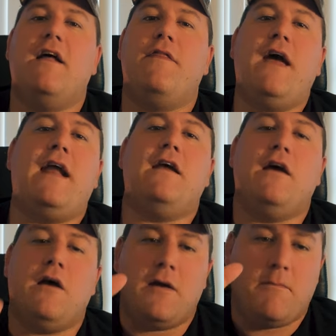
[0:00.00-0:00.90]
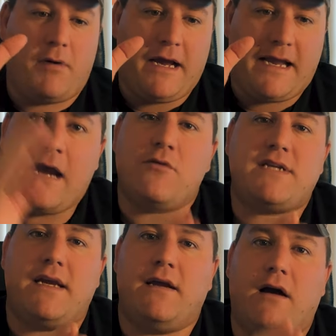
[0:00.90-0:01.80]
then by
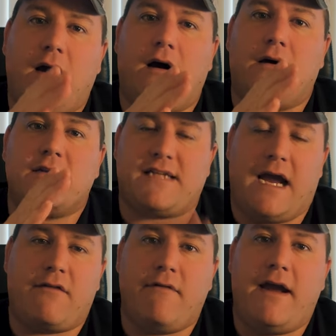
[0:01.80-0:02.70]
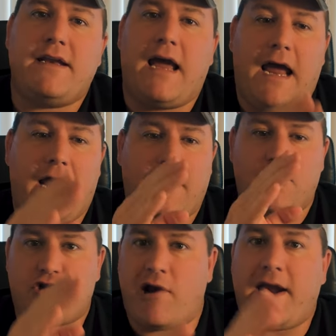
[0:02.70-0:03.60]
counting our SAC rate and
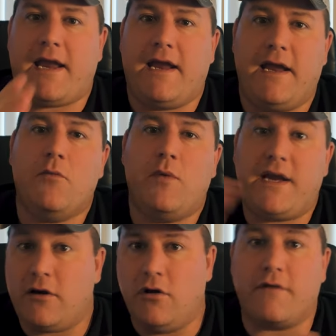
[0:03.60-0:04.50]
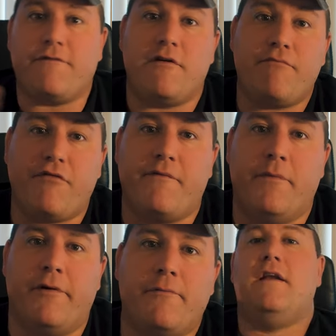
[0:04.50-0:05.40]
tracking it, we can look for
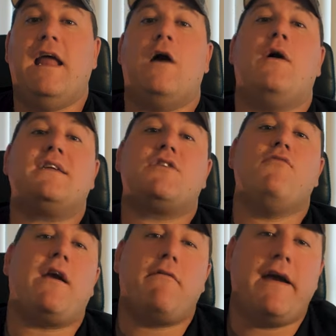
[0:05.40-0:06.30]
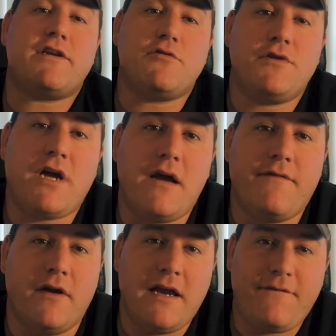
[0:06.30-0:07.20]
improvement. Now, as a recreational
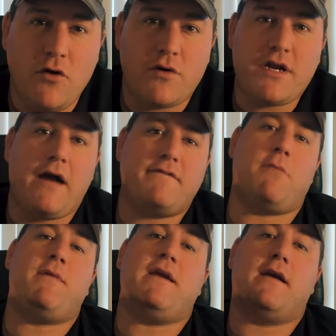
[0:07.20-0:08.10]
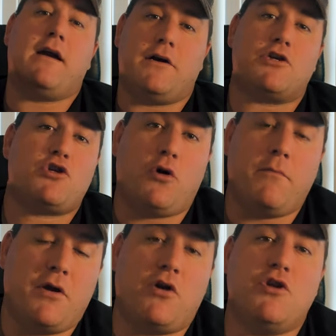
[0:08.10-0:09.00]
diver, if your dives are being cut
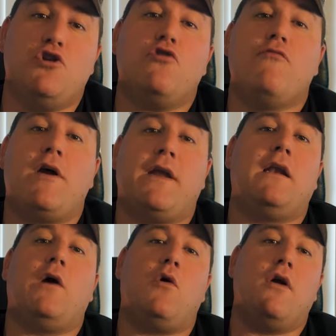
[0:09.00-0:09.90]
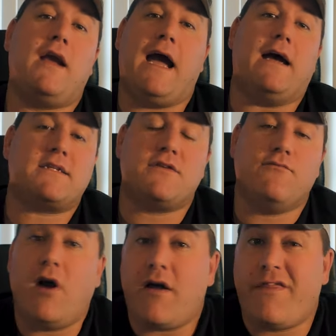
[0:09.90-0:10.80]
short because you're running low on gas,
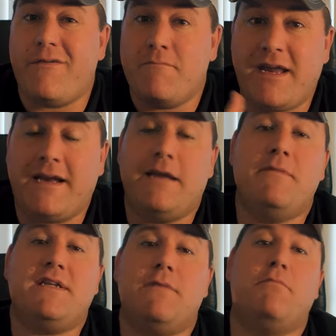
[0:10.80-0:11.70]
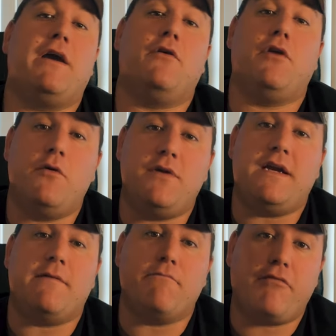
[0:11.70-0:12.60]
rather than being limited by your no
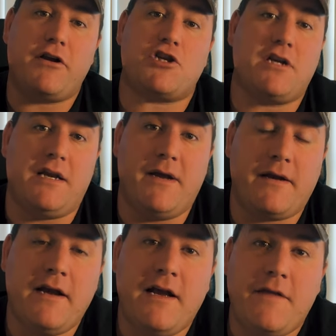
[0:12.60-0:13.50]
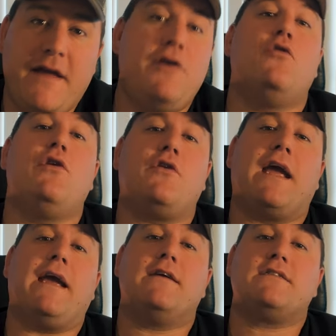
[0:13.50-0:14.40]
decompression limit, then you're not
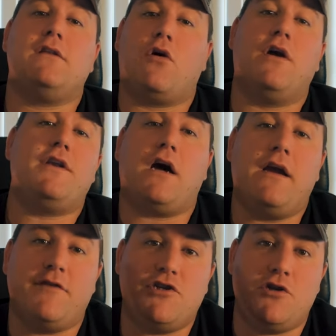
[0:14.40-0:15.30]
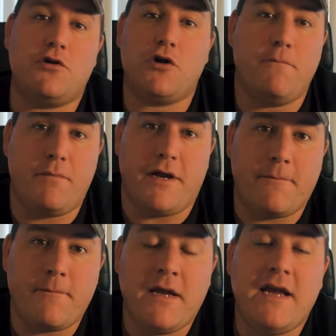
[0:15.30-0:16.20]
getting as long a dive as you could be.
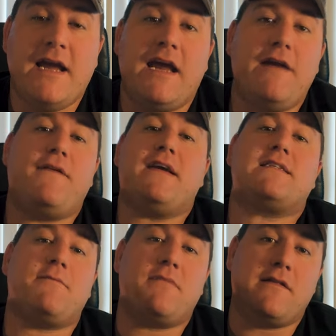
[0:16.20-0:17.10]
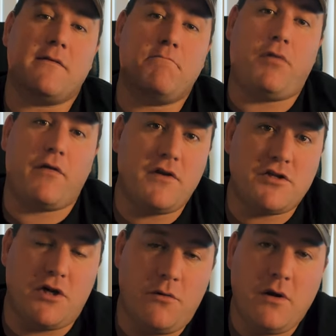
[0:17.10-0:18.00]
If that's something that
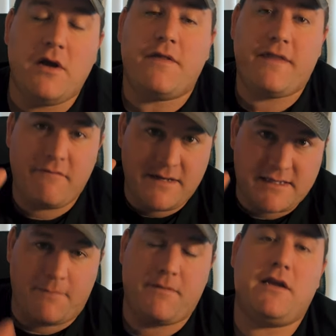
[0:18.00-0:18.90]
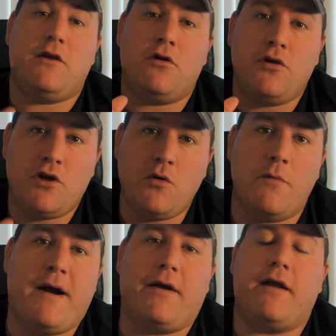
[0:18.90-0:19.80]
bothers you, there is something you can do
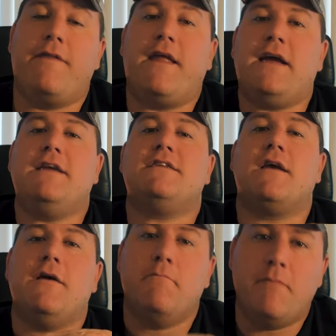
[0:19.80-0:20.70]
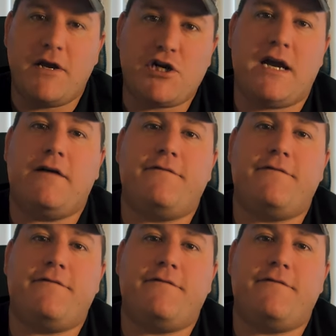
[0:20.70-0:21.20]
about it, and that is measure how